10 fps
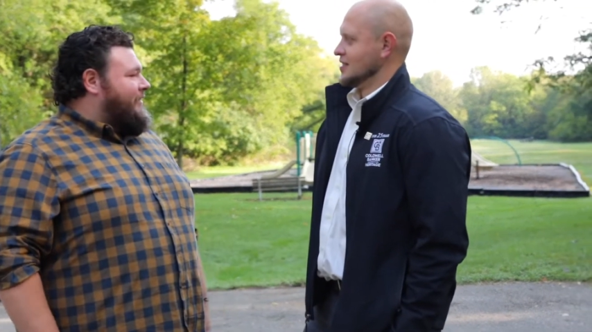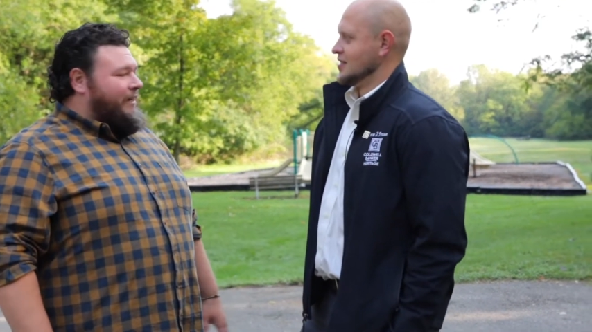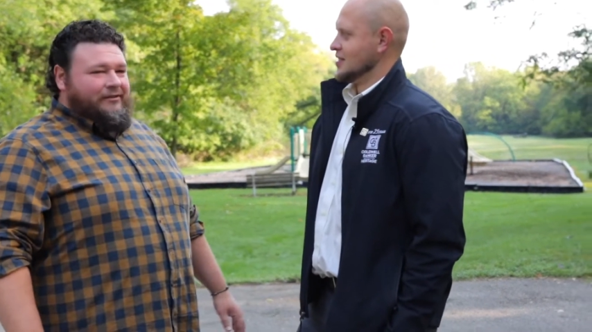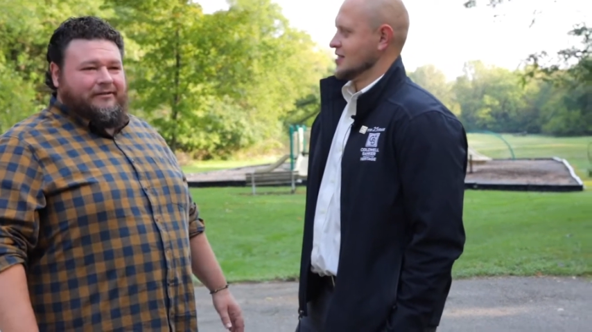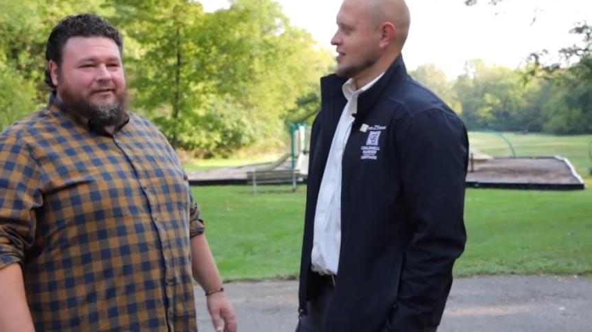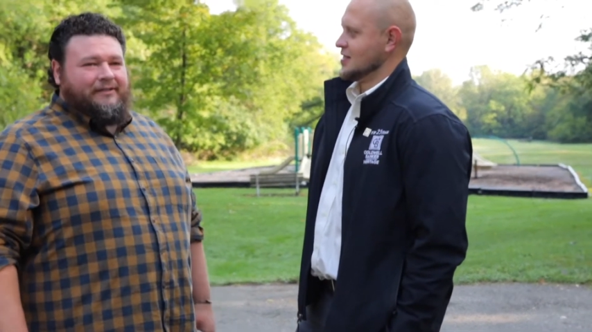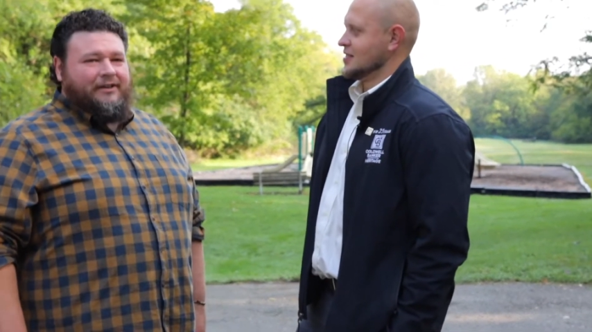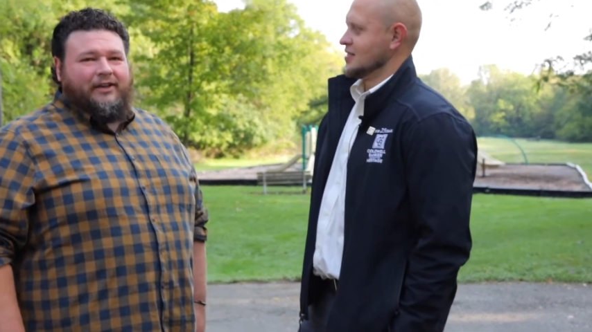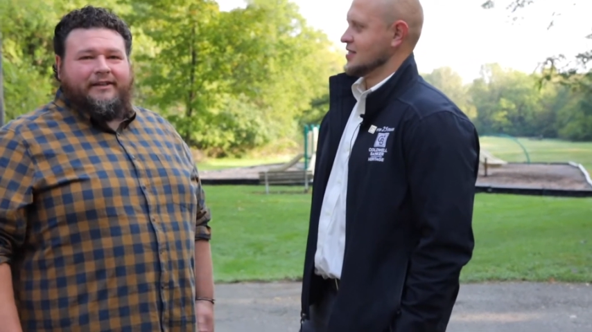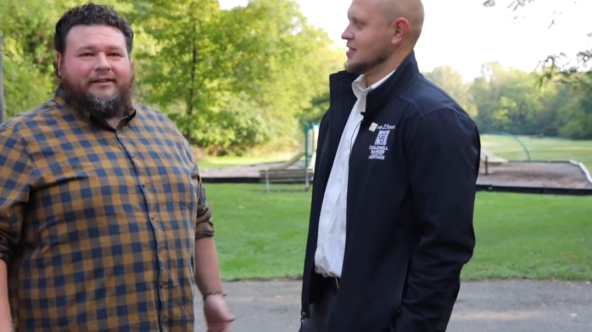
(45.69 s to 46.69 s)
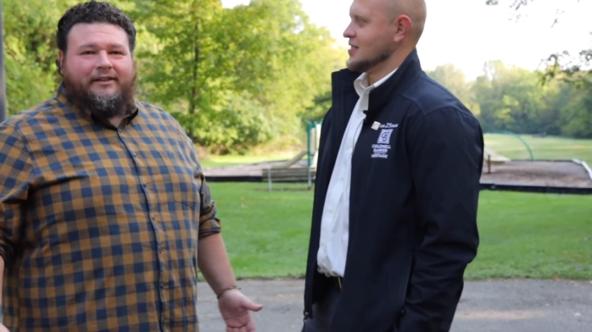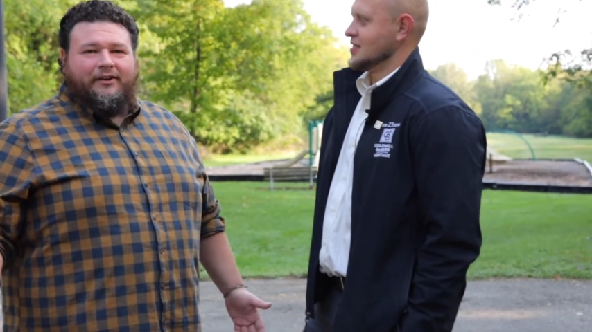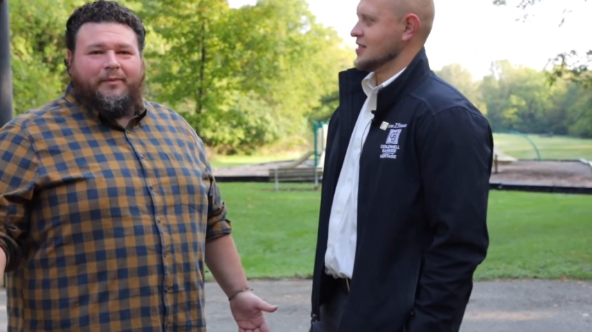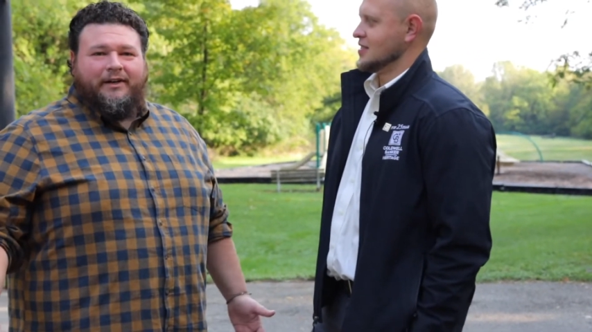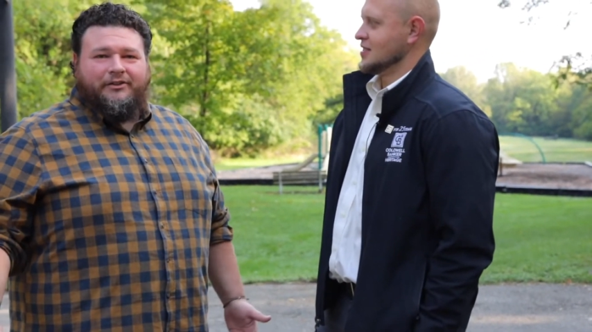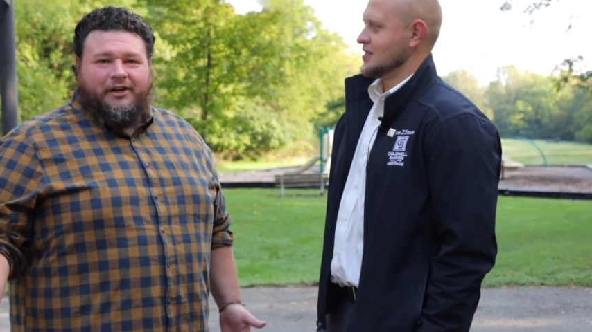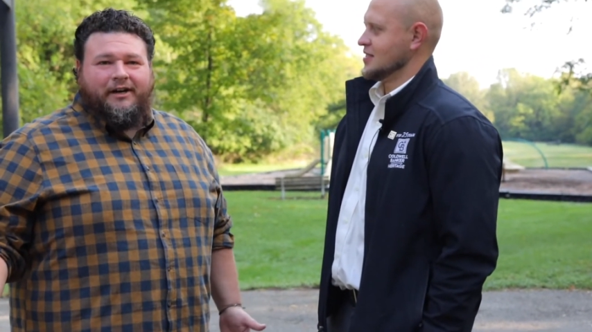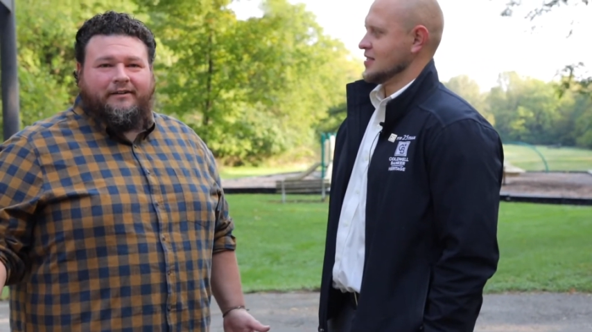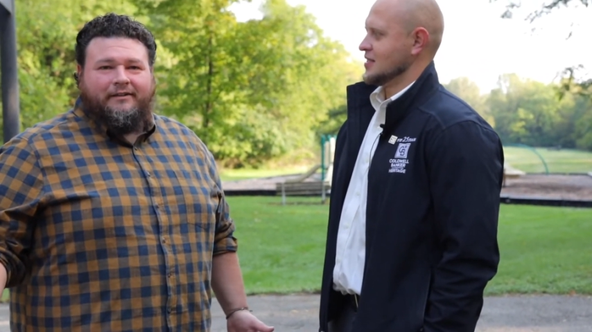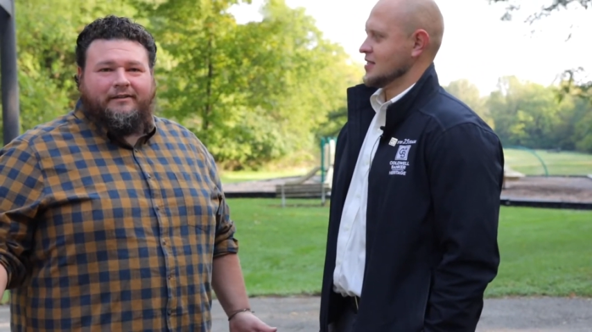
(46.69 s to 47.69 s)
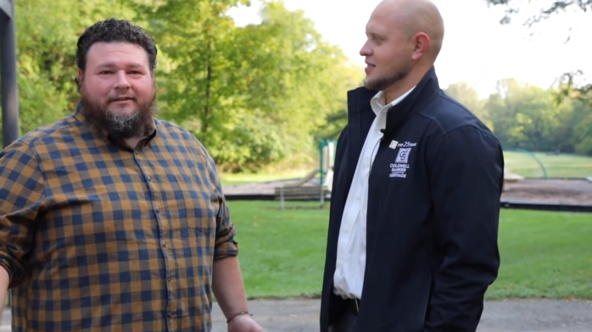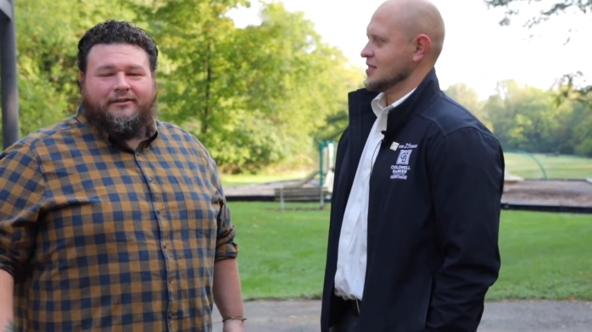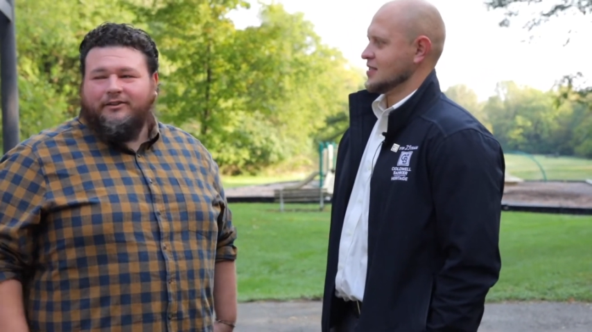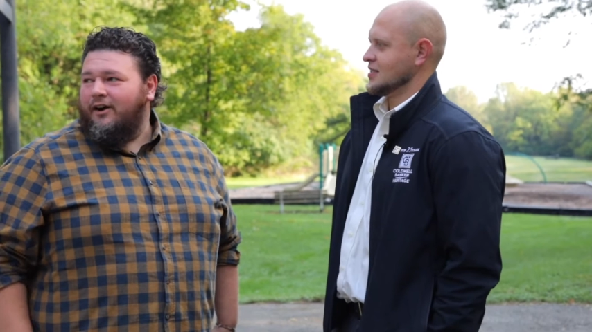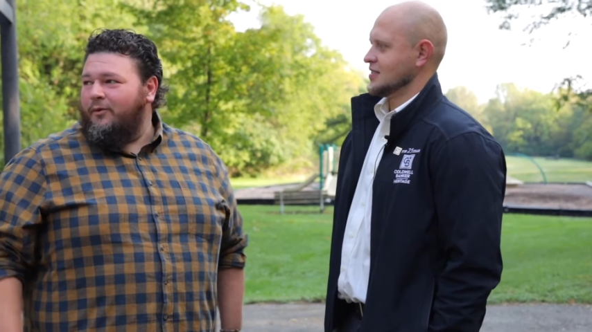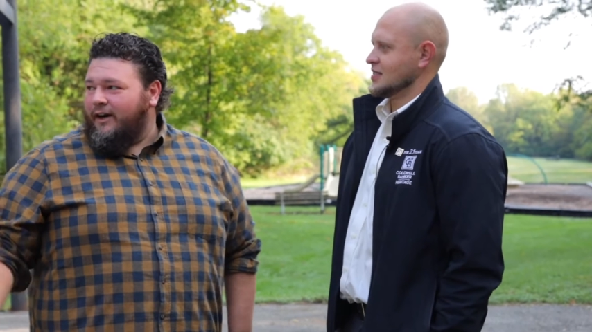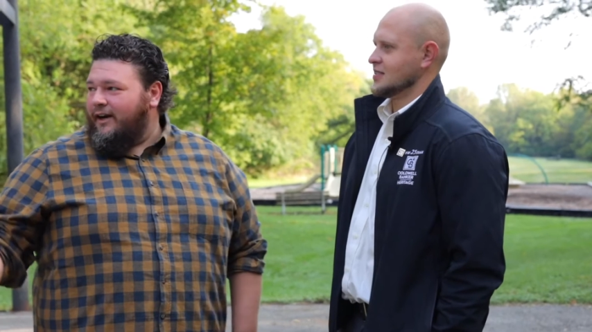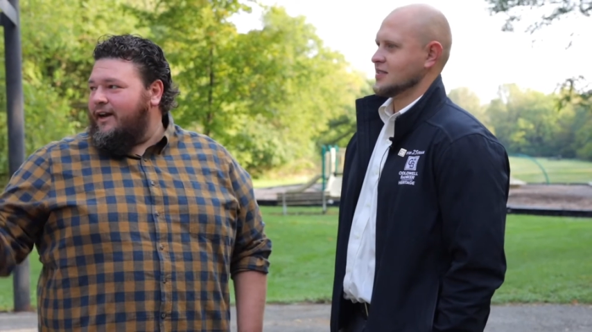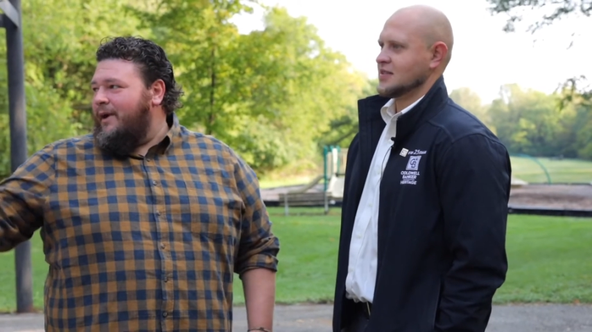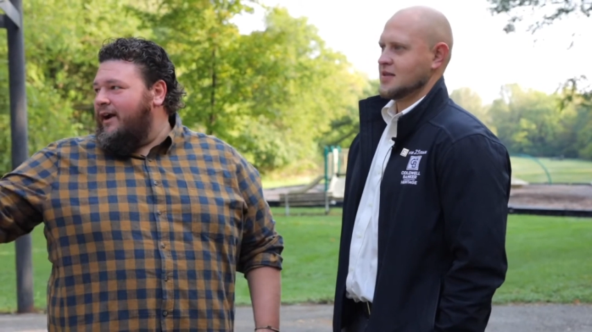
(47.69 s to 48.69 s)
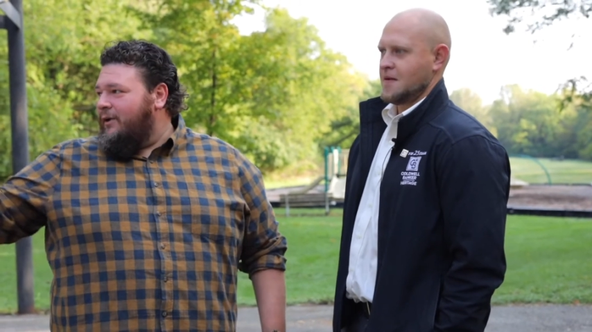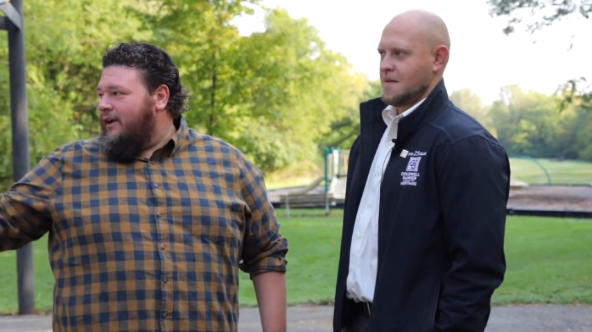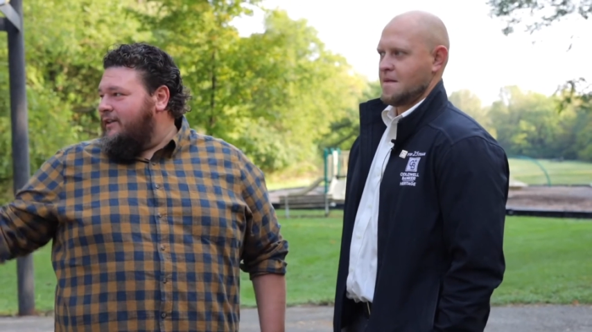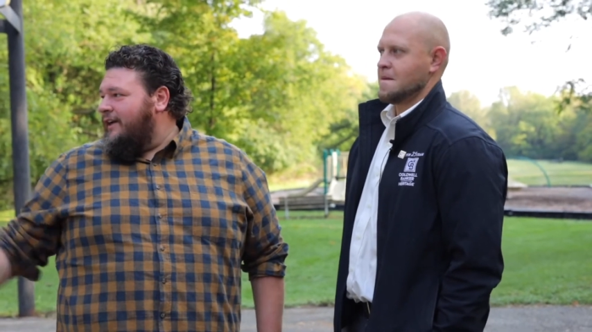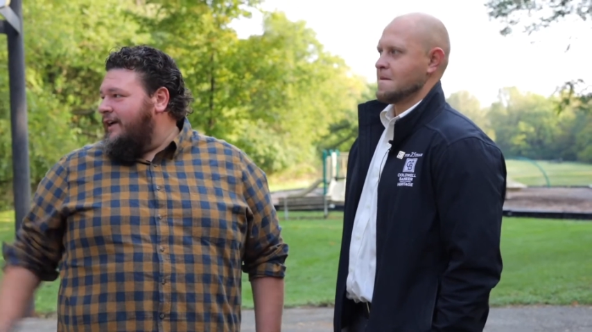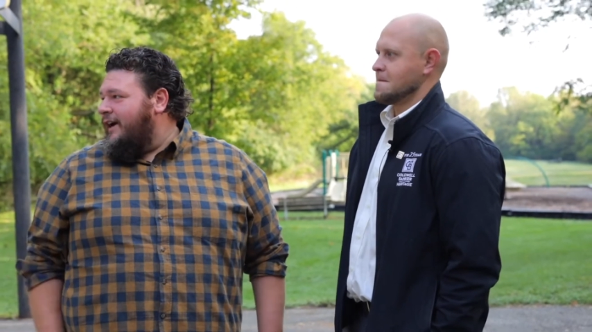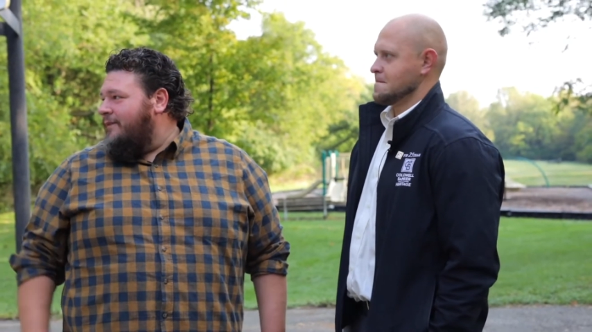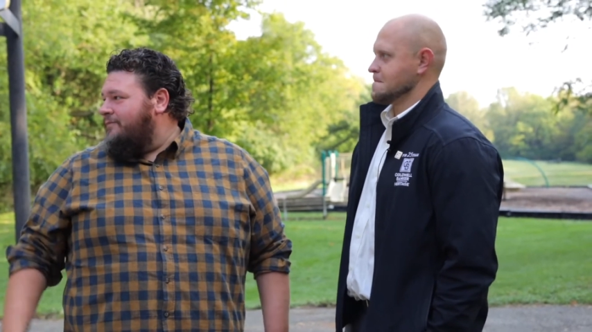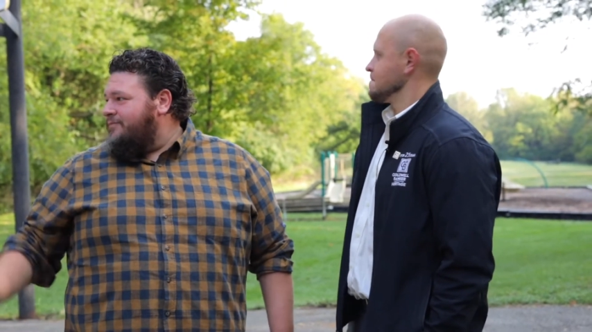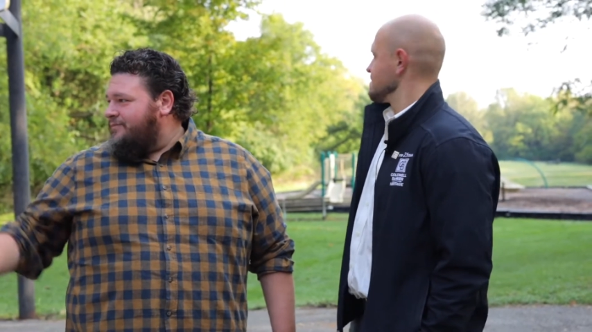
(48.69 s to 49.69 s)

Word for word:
Speaker 1: you know, collected a little bit of junk. So we're gonna come out here, we're gonna clean it up,